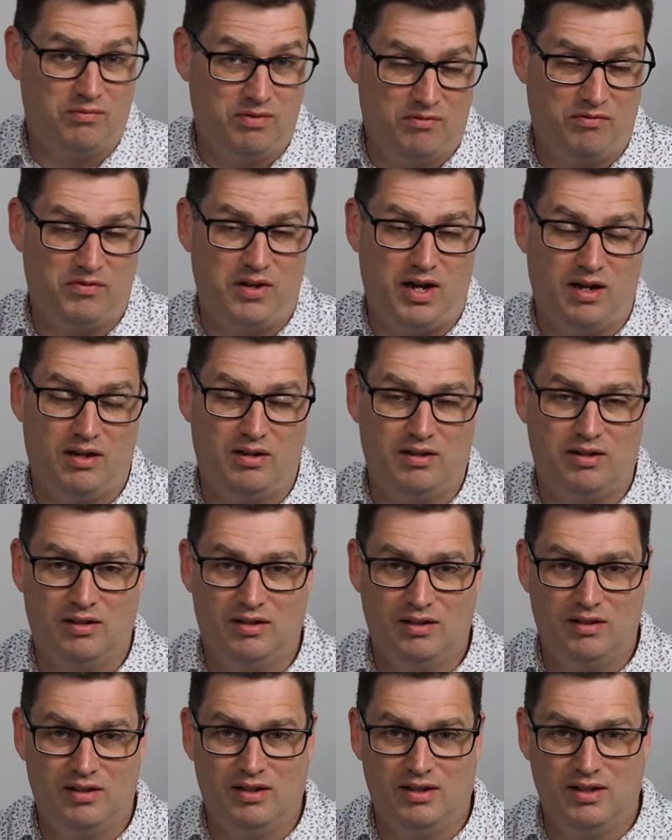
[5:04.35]
if you found
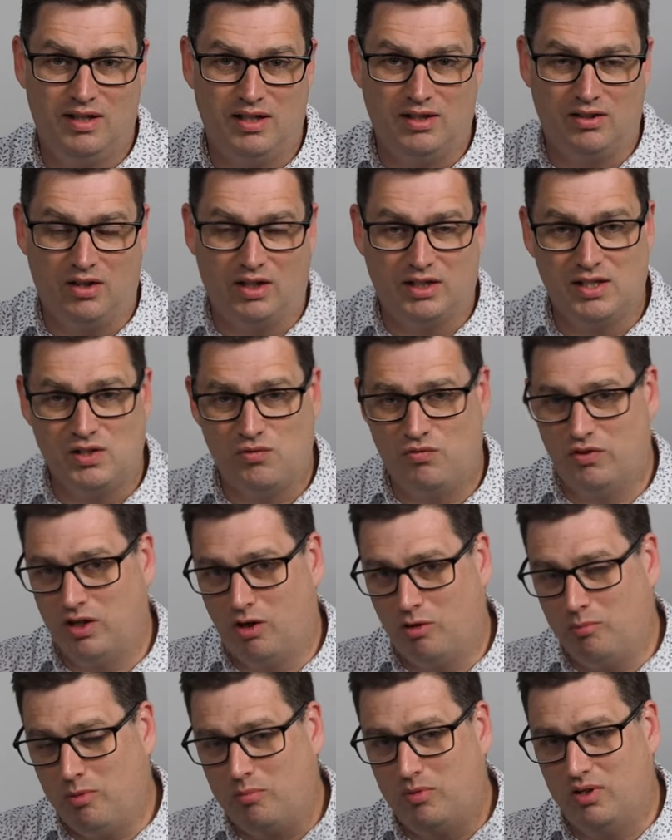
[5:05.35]
that you like this
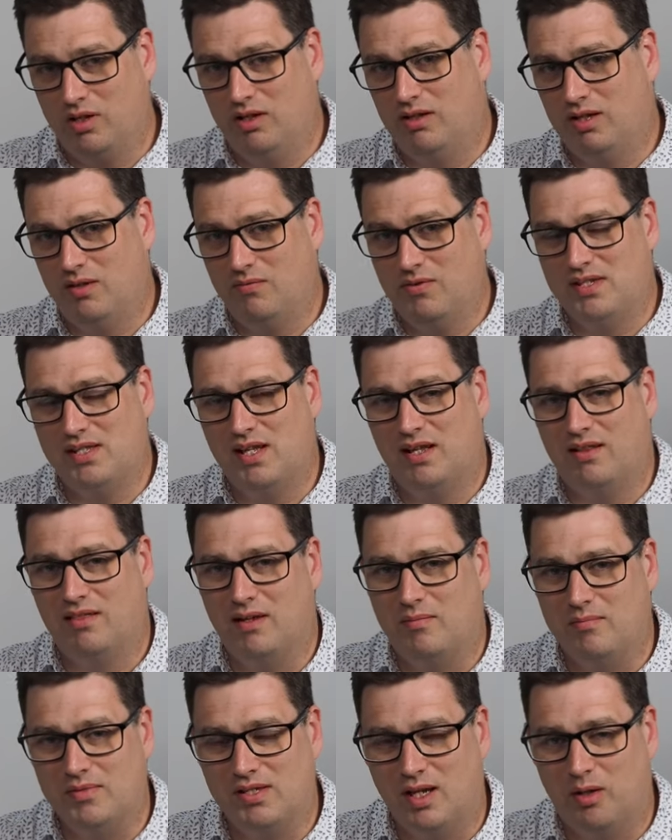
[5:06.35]
video, remember to give us that
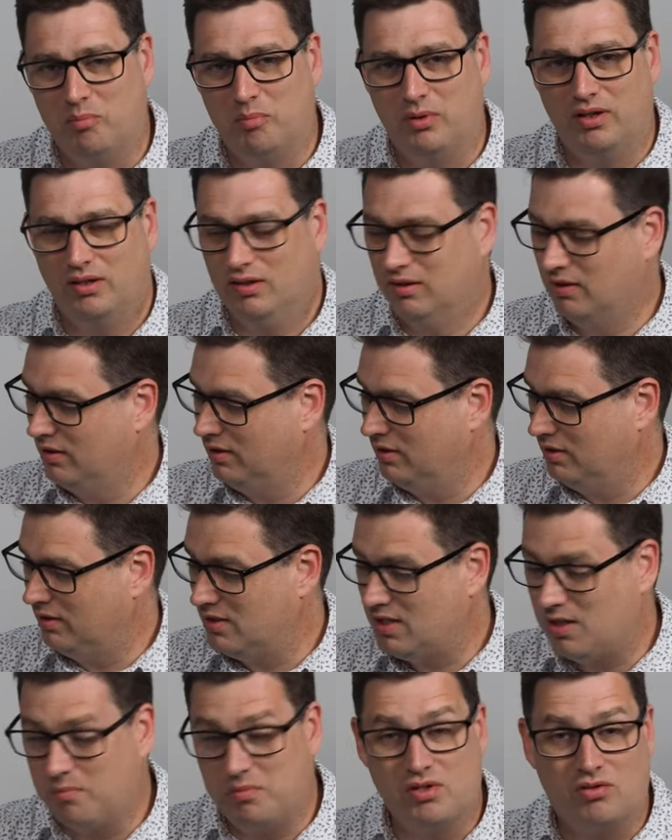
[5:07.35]
thumbs up and
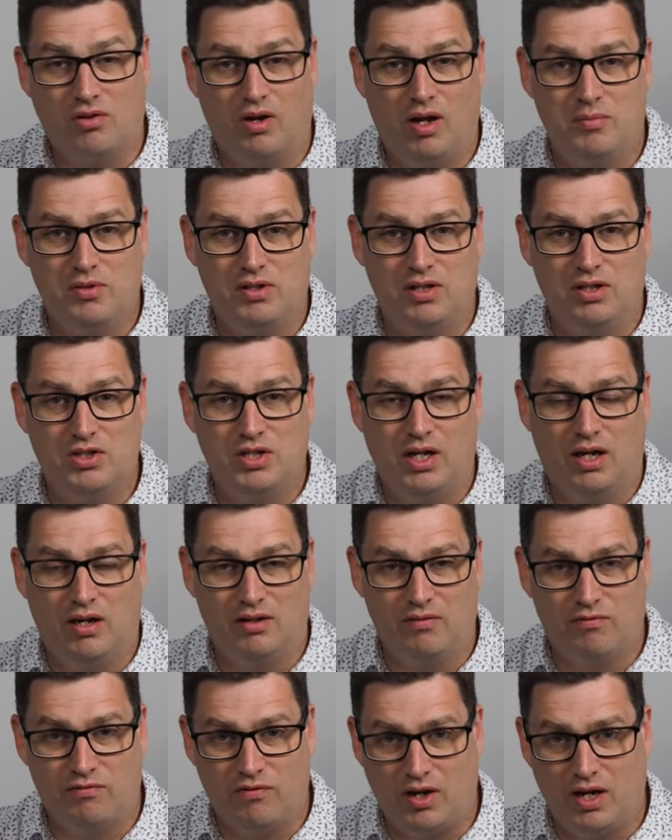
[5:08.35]
subscribe to the
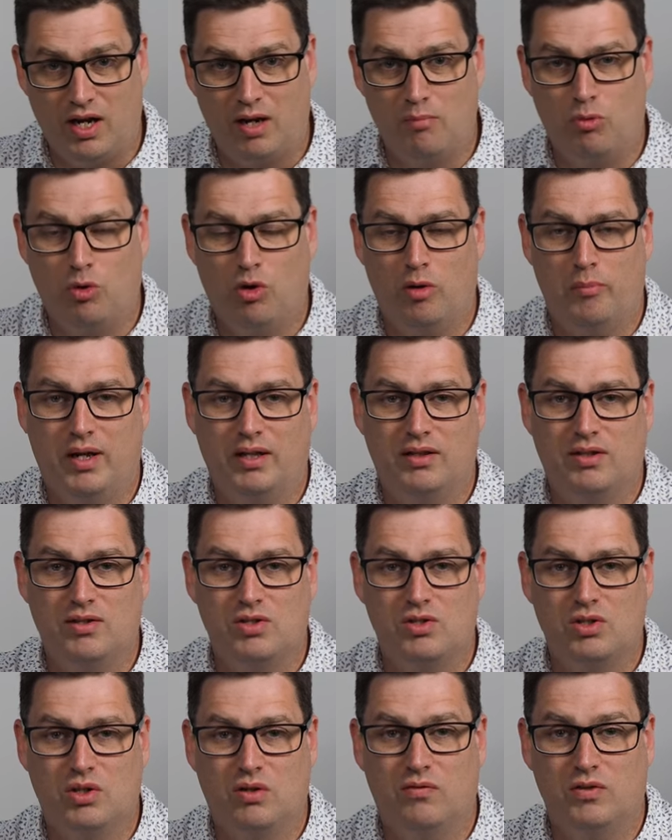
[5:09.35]
channel to find out more about the
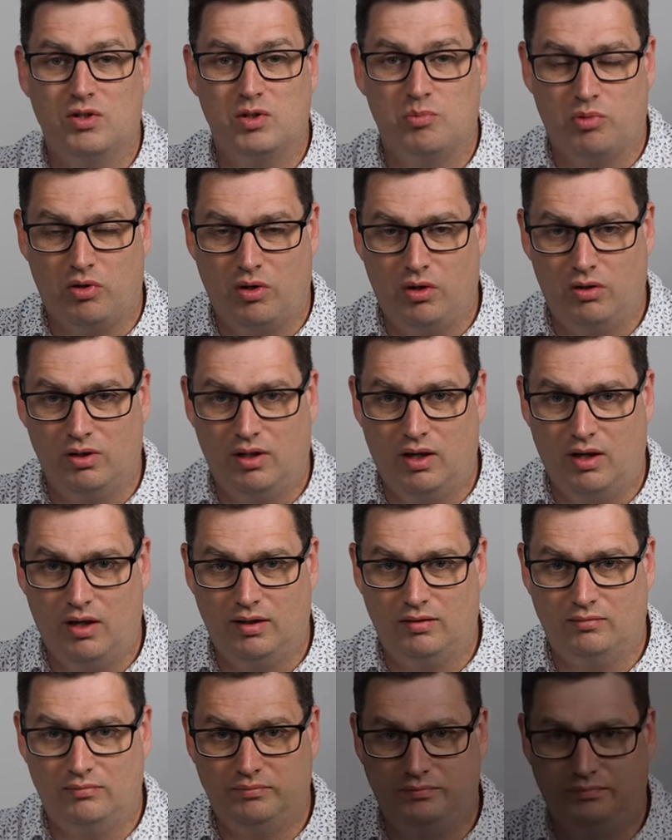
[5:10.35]
Surface Pro
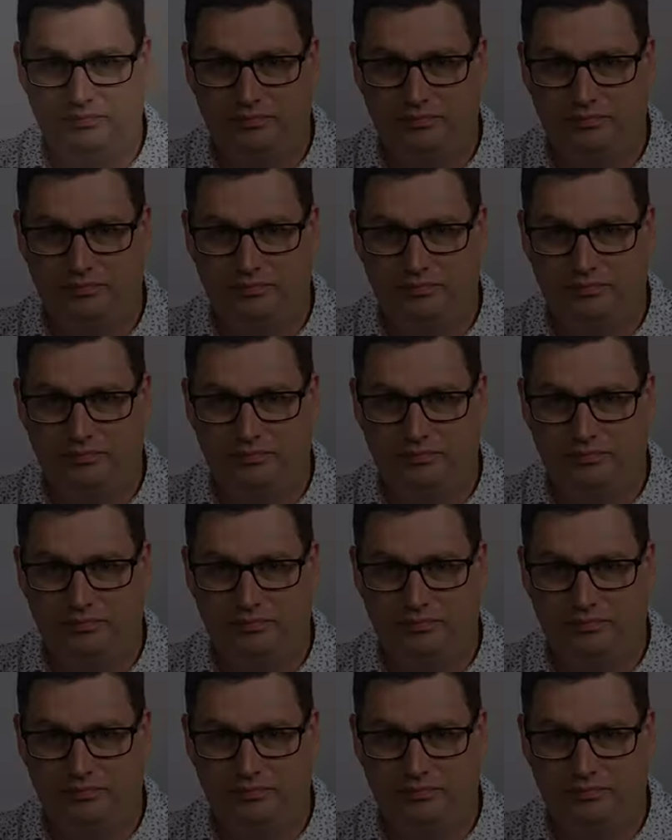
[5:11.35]
line.